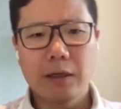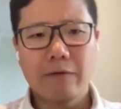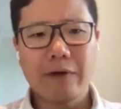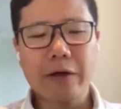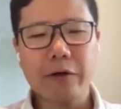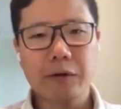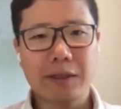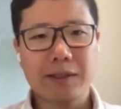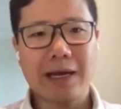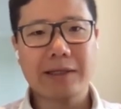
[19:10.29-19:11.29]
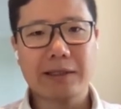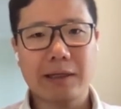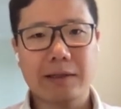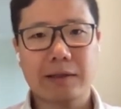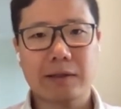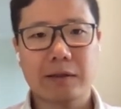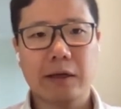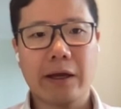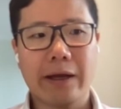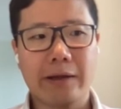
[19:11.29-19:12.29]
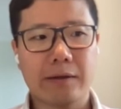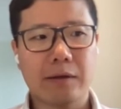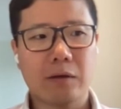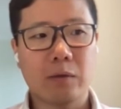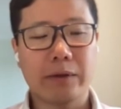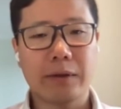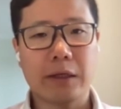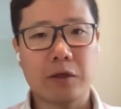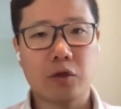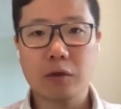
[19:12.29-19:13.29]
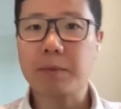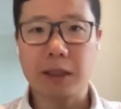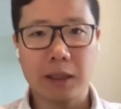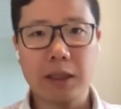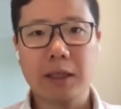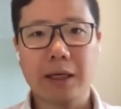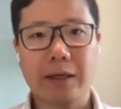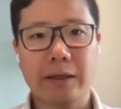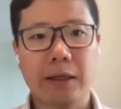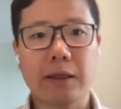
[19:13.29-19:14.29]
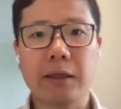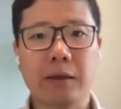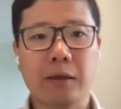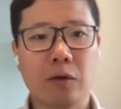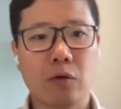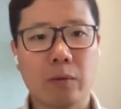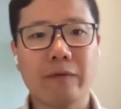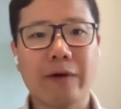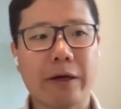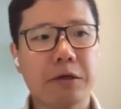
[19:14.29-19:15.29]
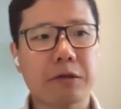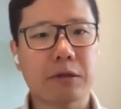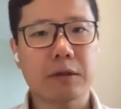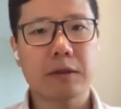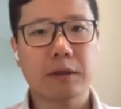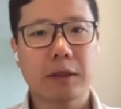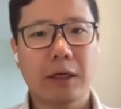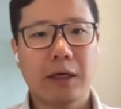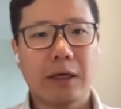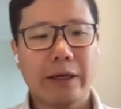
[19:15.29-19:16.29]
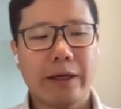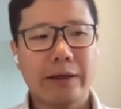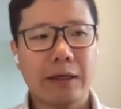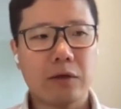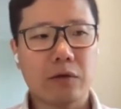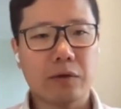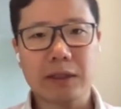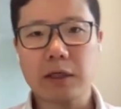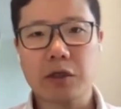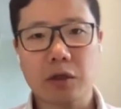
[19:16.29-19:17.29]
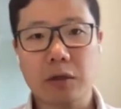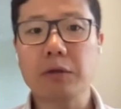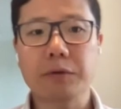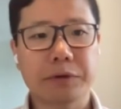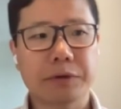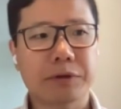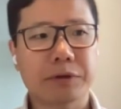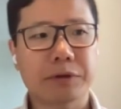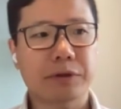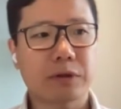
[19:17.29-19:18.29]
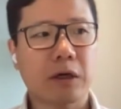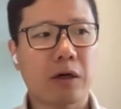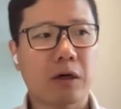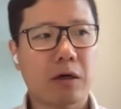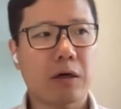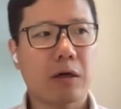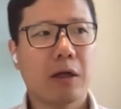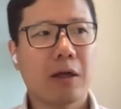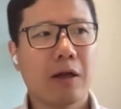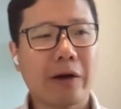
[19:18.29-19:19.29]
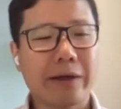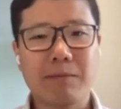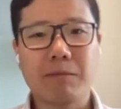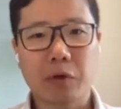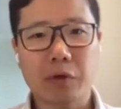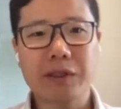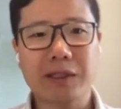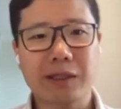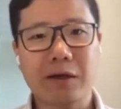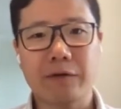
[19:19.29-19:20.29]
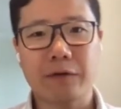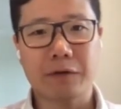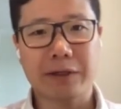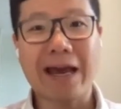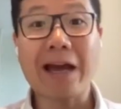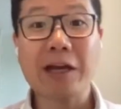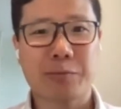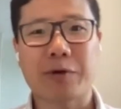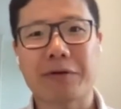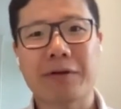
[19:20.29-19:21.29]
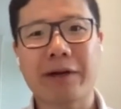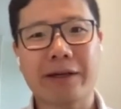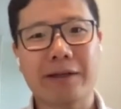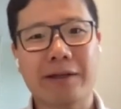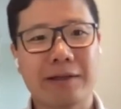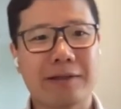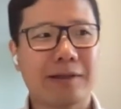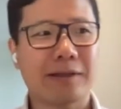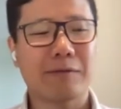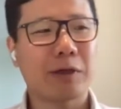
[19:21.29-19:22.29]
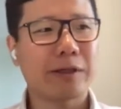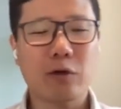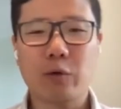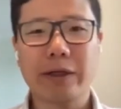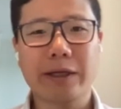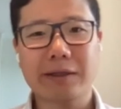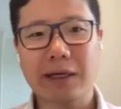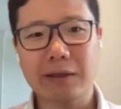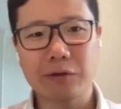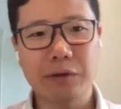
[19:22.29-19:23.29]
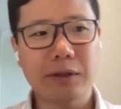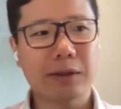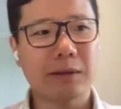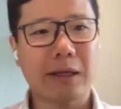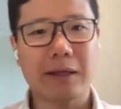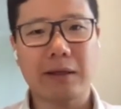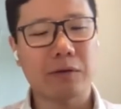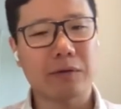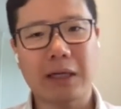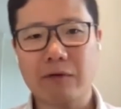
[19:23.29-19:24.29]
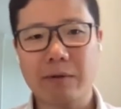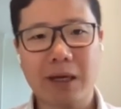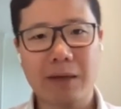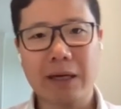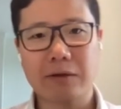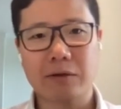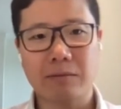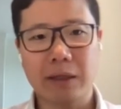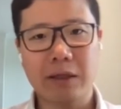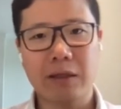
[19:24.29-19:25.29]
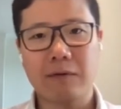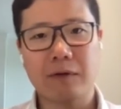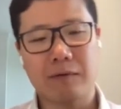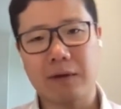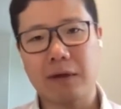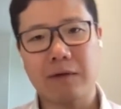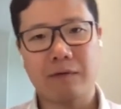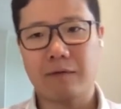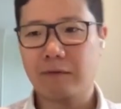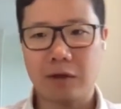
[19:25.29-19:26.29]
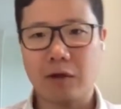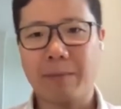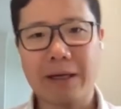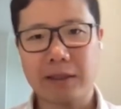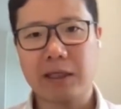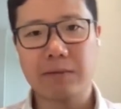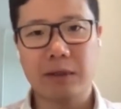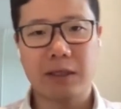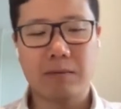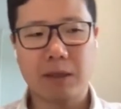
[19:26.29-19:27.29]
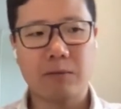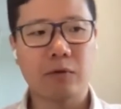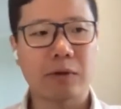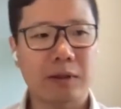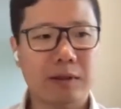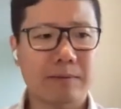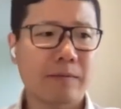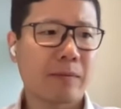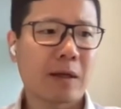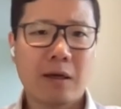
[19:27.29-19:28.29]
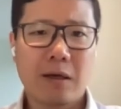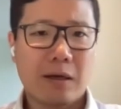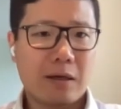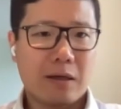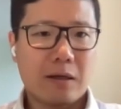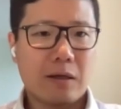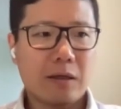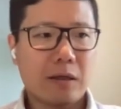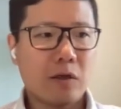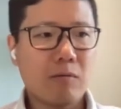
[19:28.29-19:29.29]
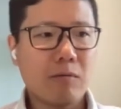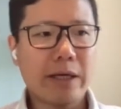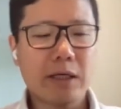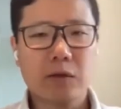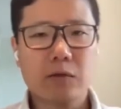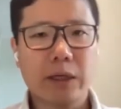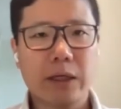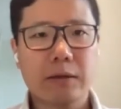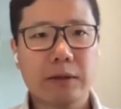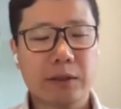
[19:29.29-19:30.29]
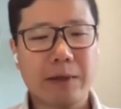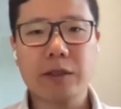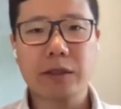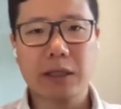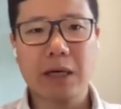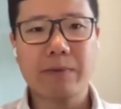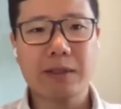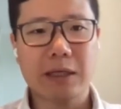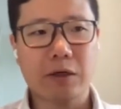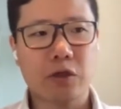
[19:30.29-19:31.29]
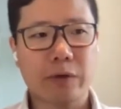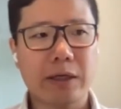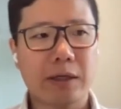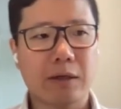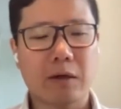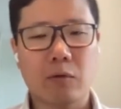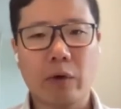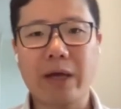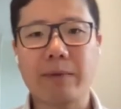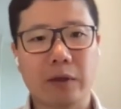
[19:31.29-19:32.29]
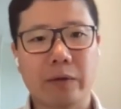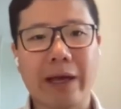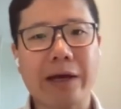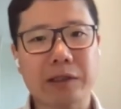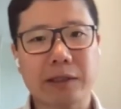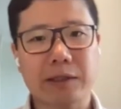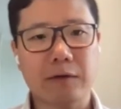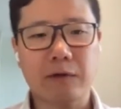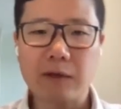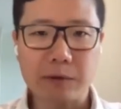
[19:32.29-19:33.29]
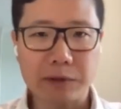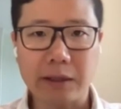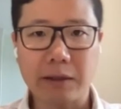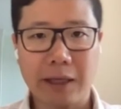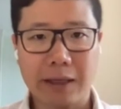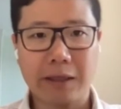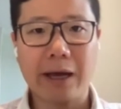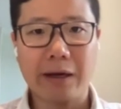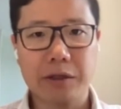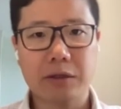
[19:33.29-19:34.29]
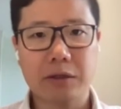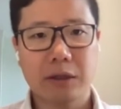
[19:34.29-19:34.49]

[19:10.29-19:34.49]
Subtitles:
valuing these assets at what they should be in normal valuations, and your existing shareholders are at the mercy of your cash burn, right? It's like, well, they don't want to get diluted. They'll never make back their money if biotech company keep doing this. You might as well, especially the companies that are trading way below cash, let's say 50% net cash,